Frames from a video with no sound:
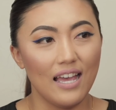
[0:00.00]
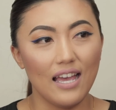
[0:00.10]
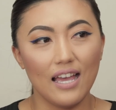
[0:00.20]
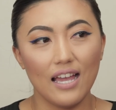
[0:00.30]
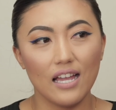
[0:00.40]

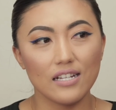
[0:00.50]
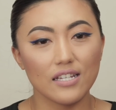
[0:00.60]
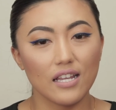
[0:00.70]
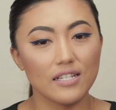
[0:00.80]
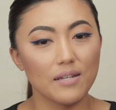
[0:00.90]
And
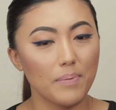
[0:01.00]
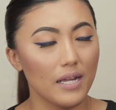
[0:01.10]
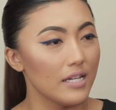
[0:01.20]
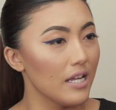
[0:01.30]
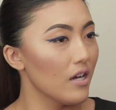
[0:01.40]

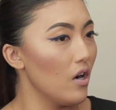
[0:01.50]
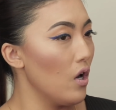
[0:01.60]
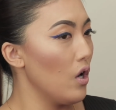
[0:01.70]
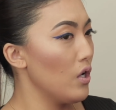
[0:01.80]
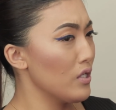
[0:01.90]
depending
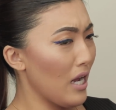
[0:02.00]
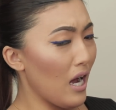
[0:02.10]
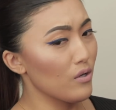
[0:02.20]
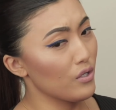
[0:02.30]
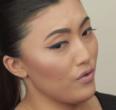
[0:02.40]
on
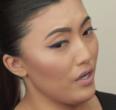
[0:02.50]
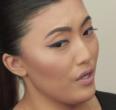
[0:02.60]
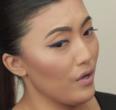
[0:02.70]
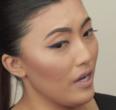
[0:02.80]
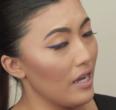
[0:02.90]
how
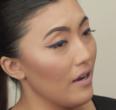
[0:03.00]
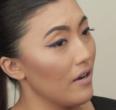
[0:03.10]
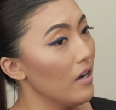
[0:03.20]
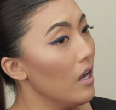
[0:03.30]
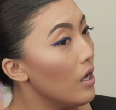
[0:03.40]
straight your
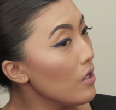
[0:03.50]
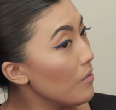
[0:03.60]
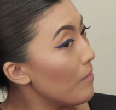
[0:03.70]
hair, you